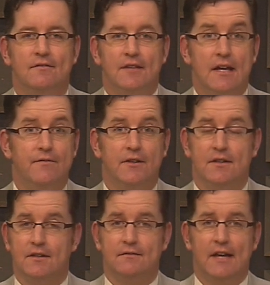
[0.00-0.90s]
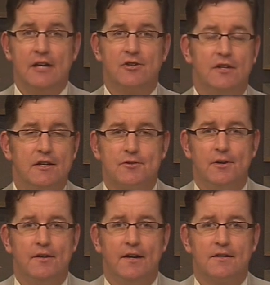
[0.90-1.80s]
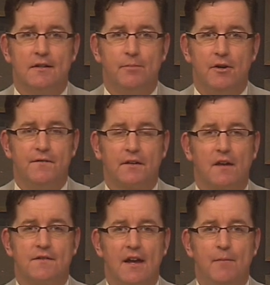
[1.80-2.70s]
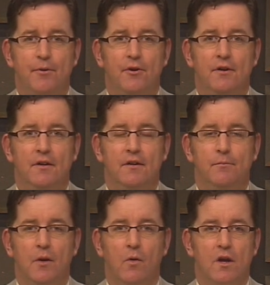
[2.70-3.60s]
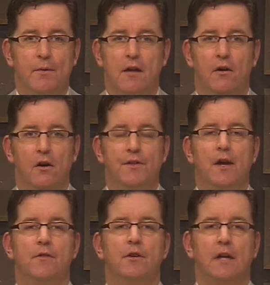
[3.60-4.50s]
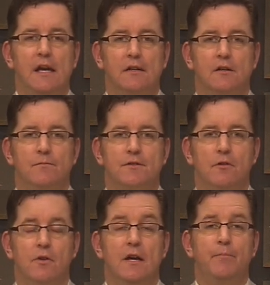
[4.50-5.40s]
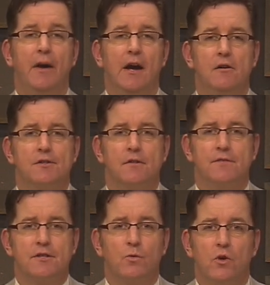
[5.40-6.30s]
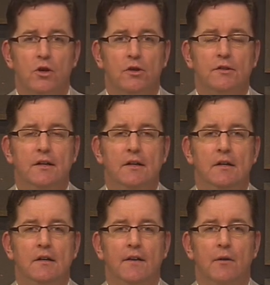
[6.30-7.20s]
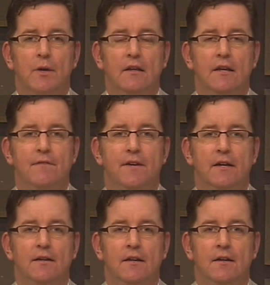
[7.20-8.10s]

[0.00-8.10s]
David and ancient Israel, that's a perfect example. But what about all the other kingdoms or empires of this world that we live in?